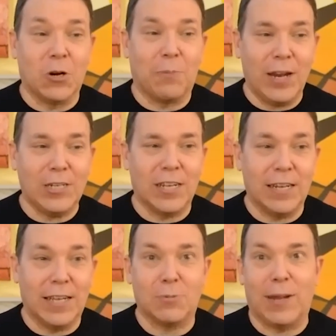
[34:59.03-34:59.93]
the
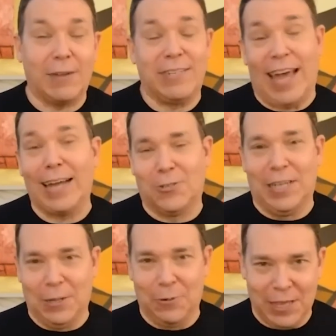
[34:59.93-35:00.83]
corporation. Guess what? Now dads
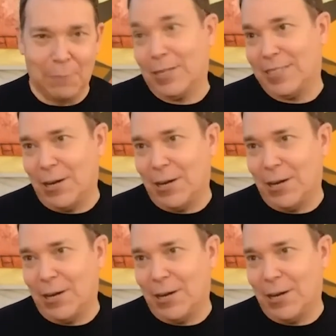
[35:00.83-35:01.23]
are dealing with it